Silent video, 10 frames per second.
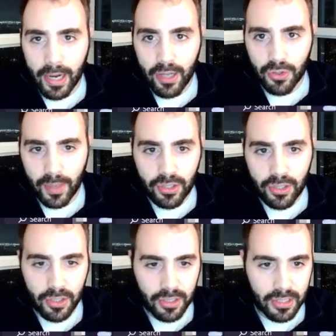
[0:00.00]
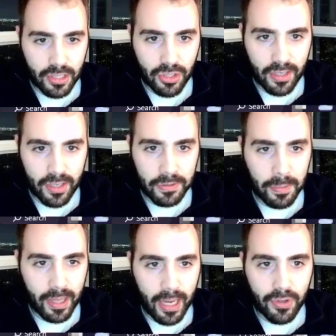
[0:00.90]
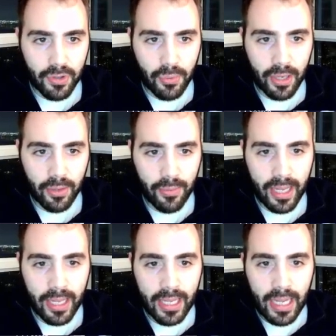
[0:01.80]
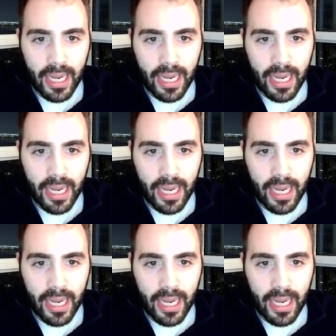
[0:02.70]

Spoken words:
I use Y charts because it just gives me the average right away.